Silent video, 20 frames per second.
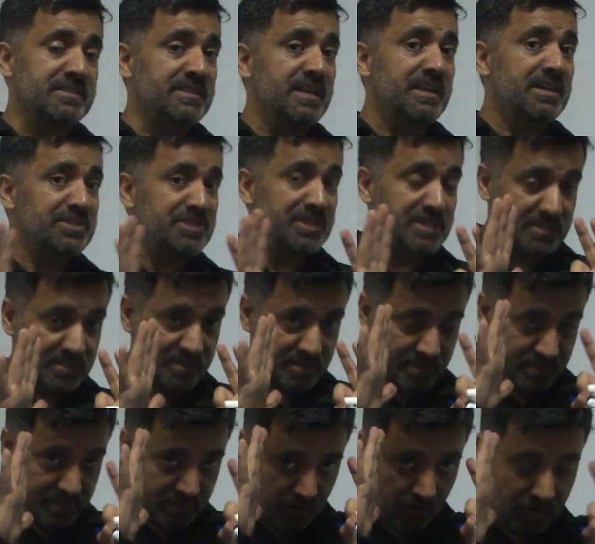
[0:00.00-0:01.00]
they are just
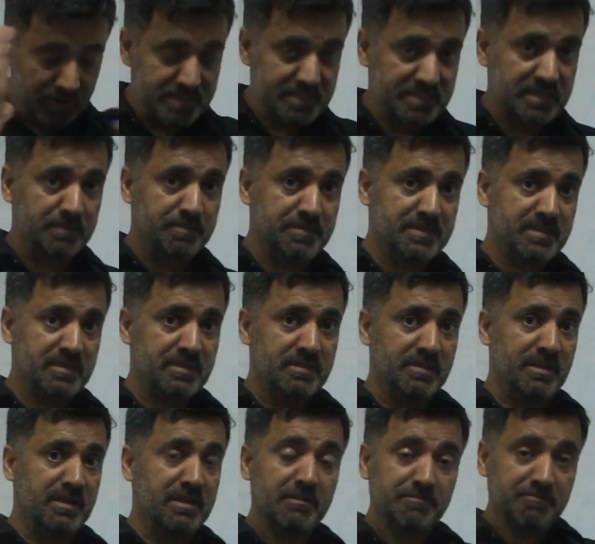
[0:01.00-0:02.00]
concepts, they
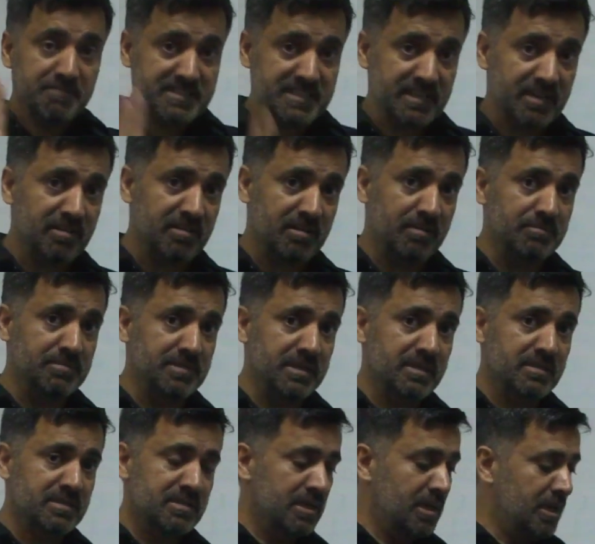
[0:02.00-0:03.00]
are not physical
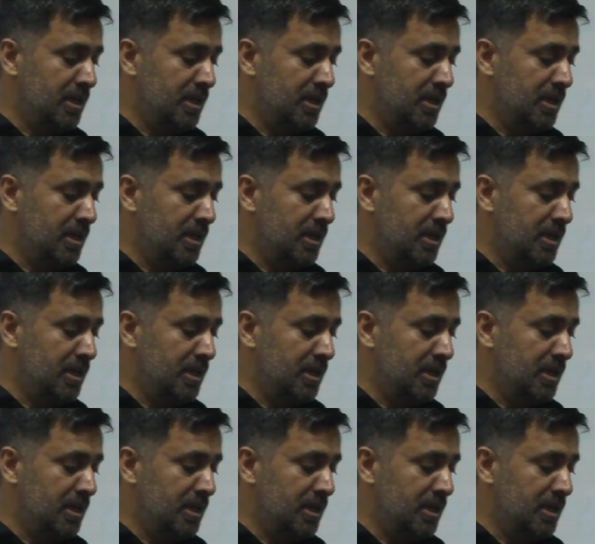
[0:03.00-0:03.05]
objects.